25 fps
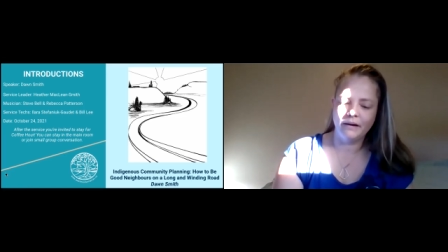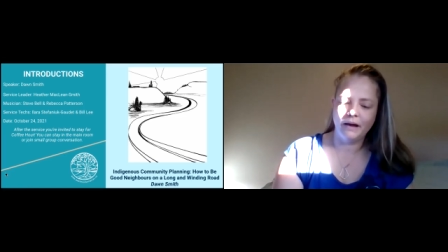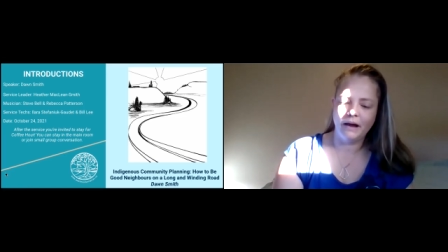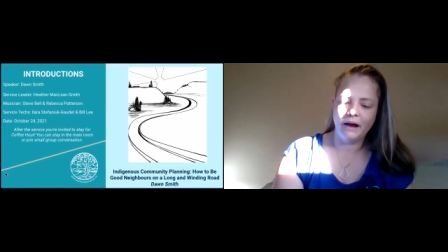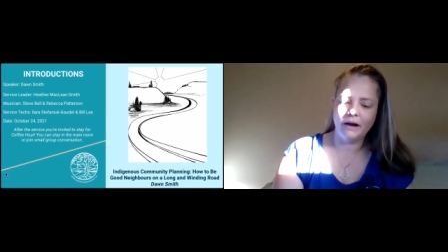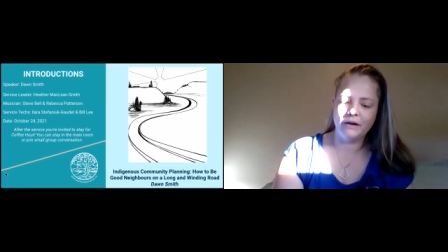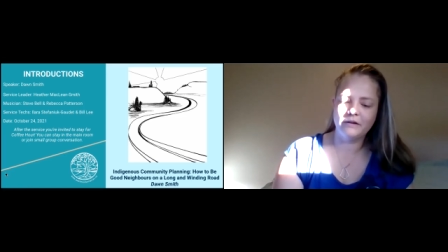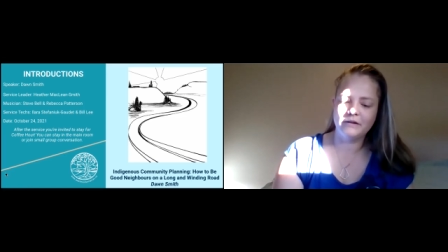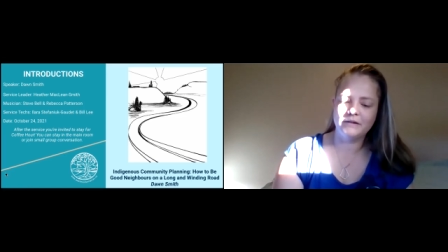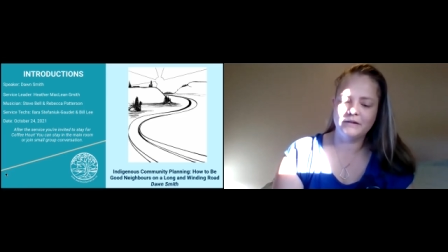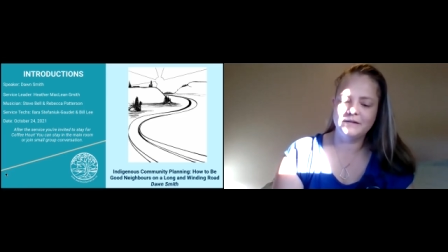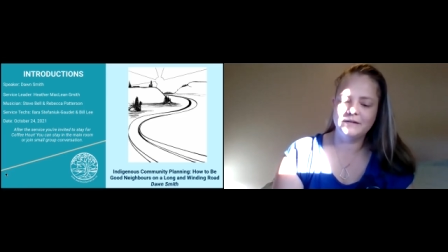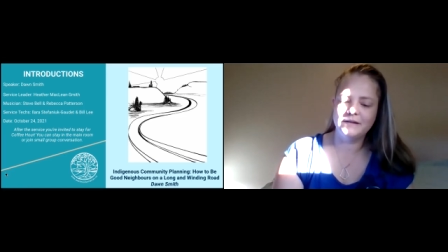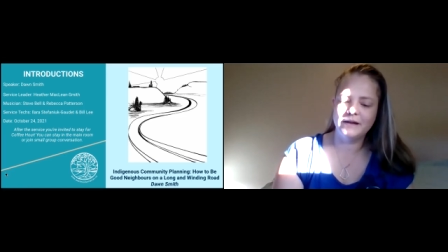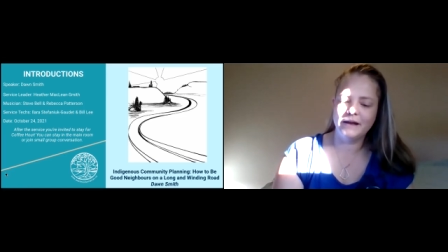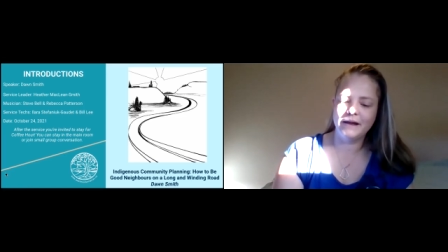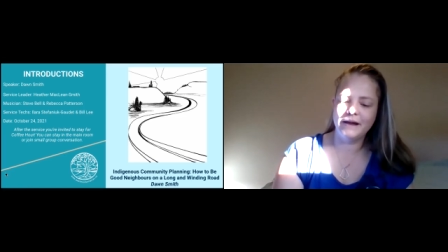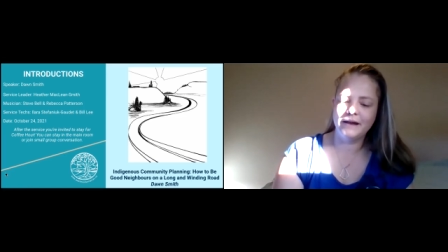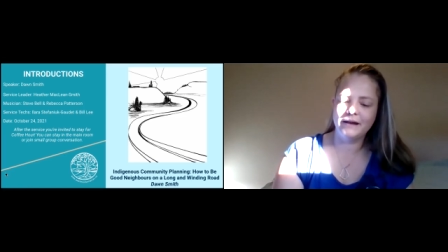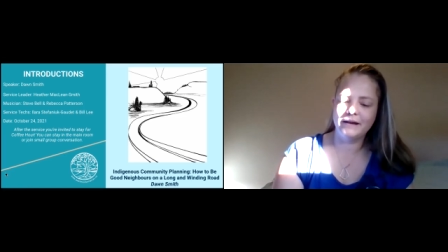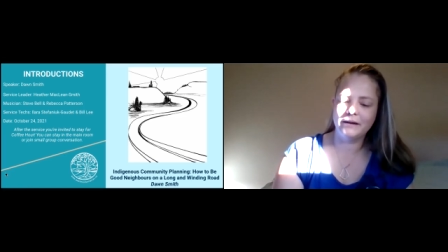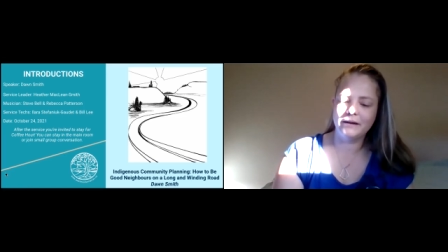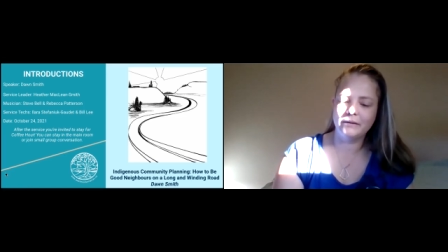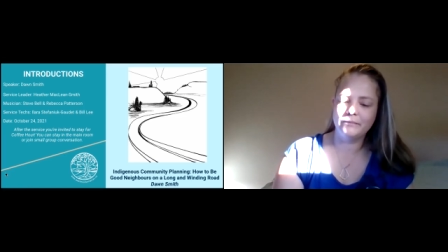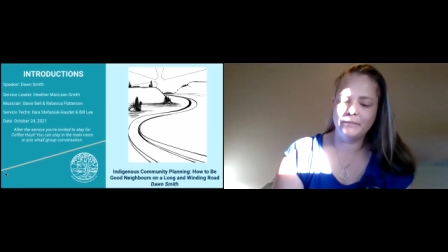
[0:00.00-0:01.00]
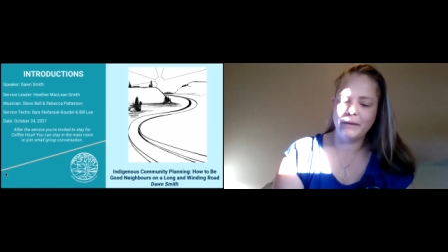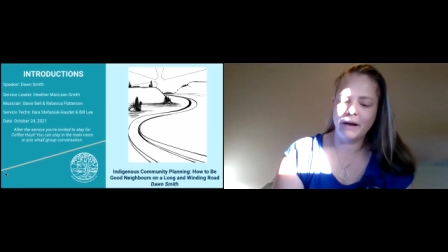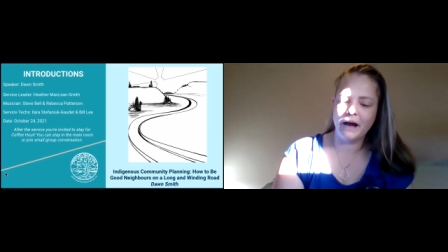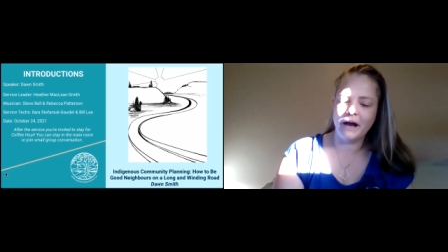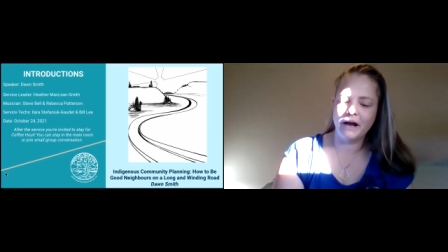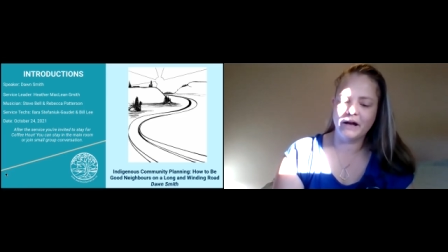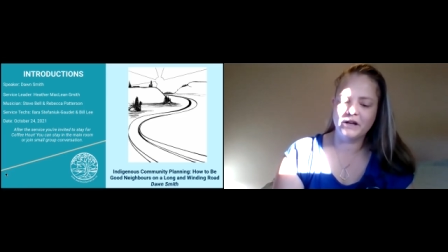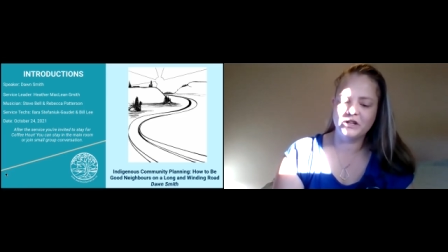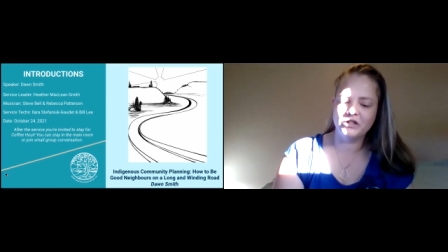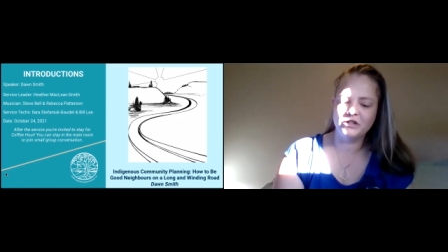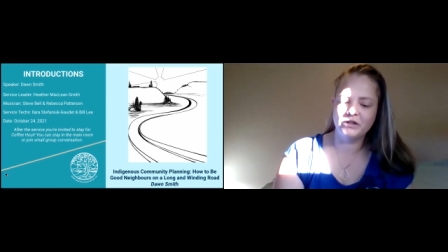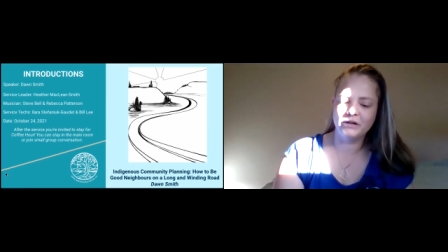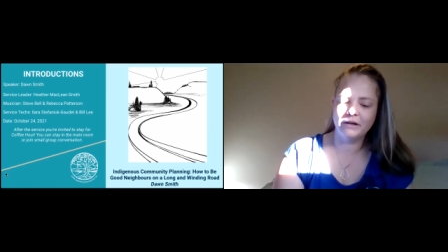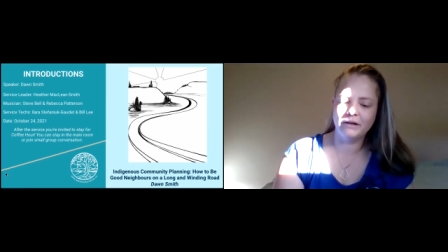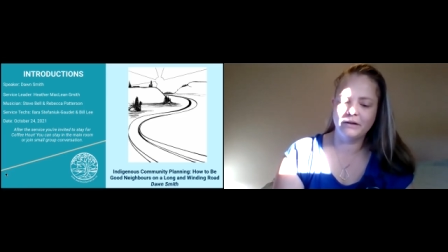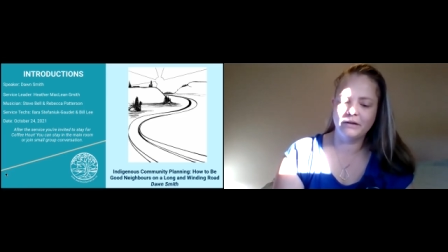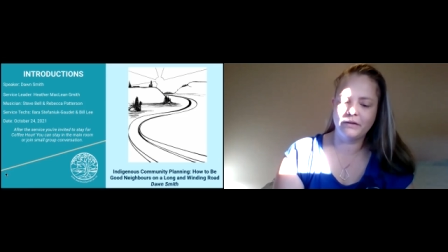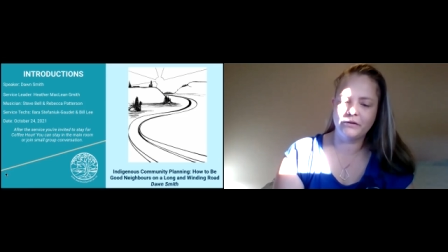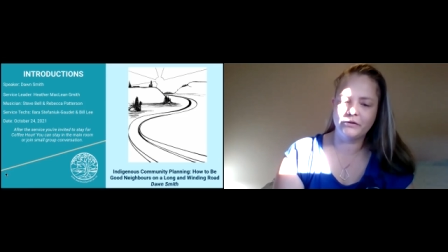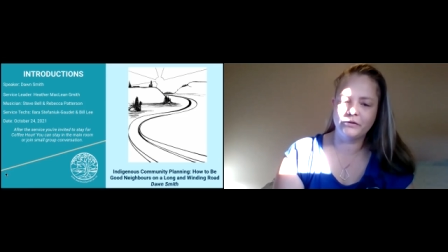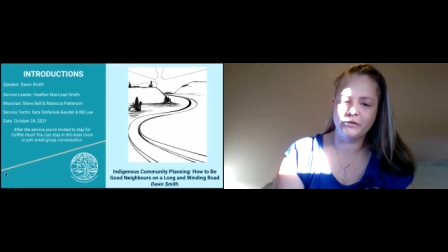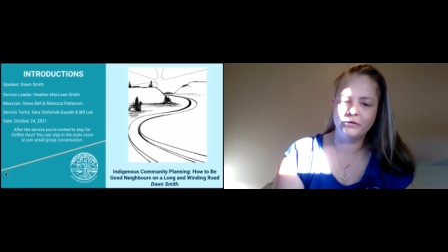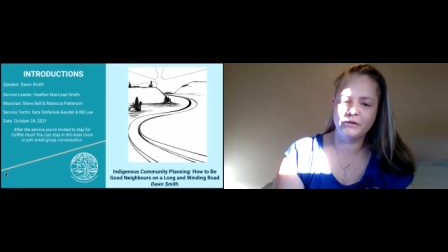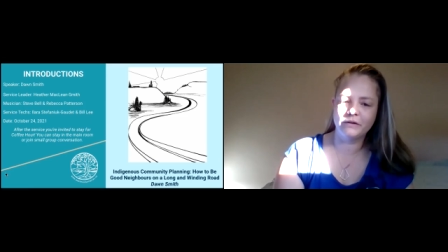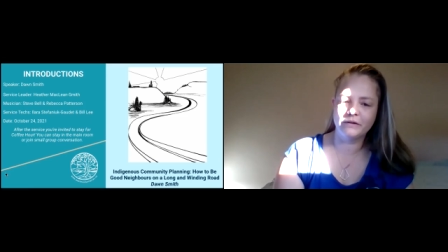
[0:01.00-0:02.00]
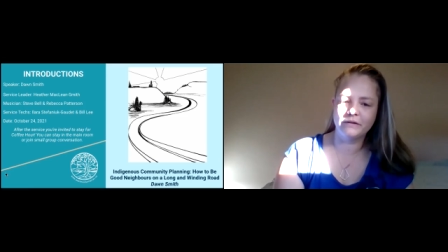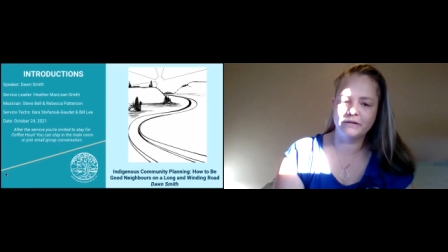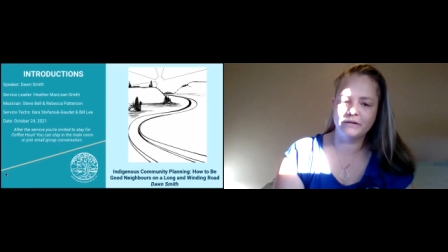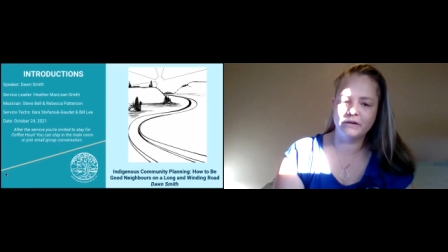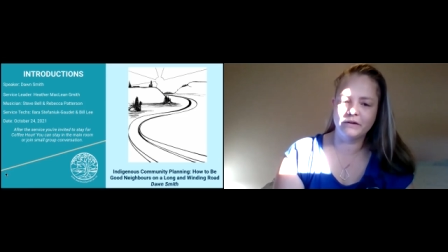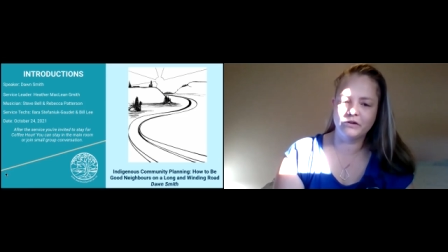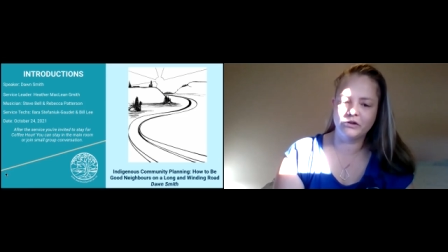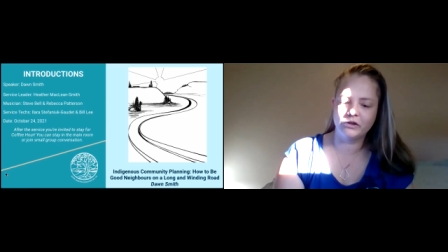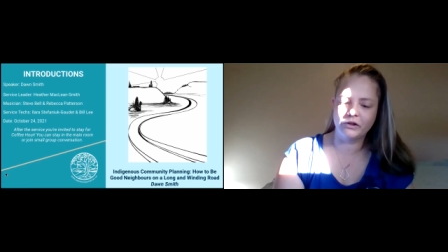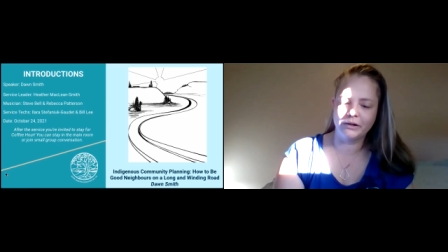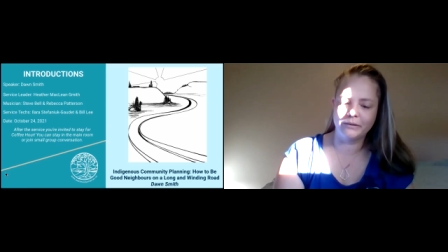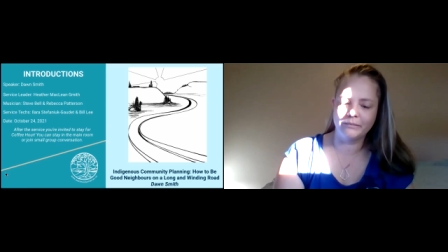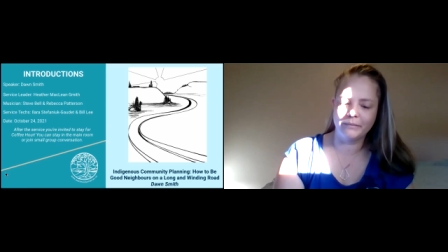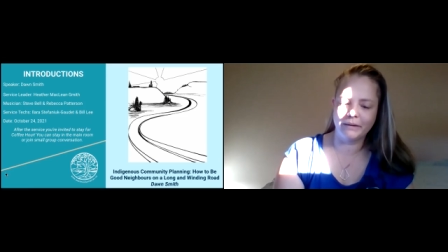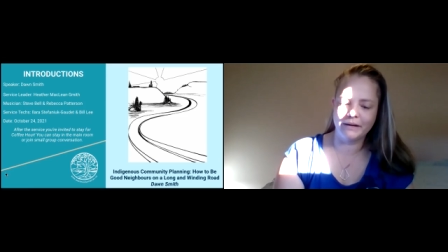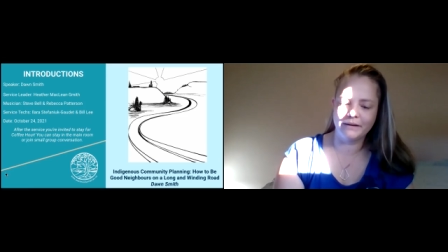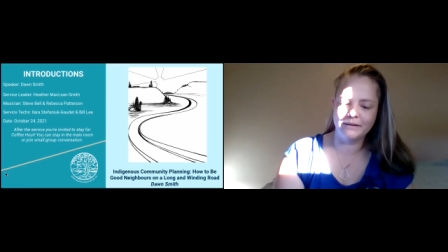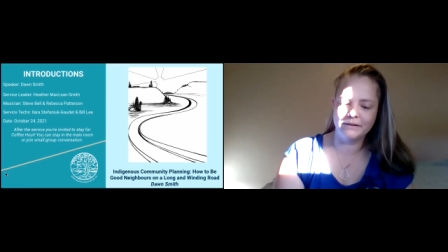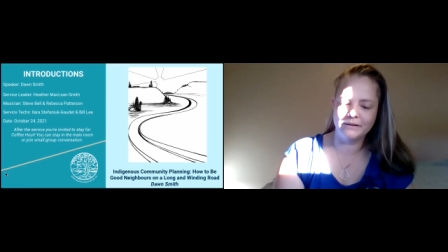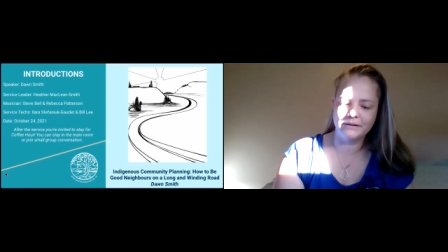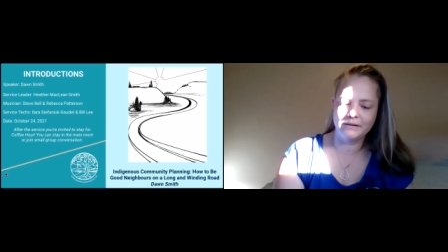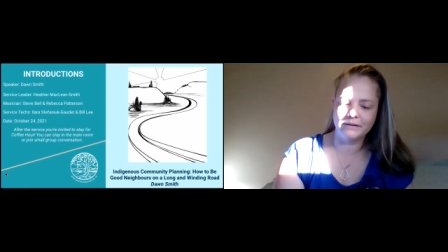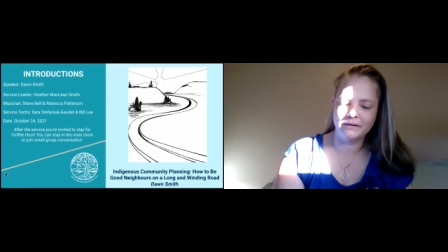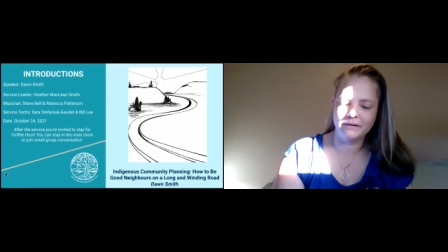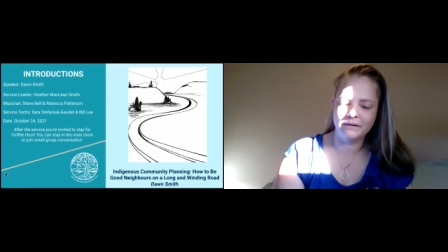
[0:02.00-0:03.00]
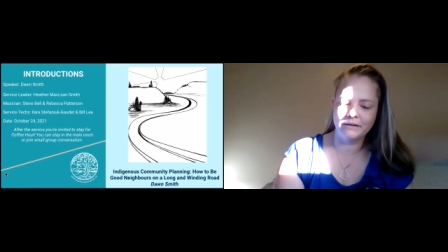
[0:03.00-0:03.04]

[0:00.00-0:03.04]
how to stay compassionate through disagreement,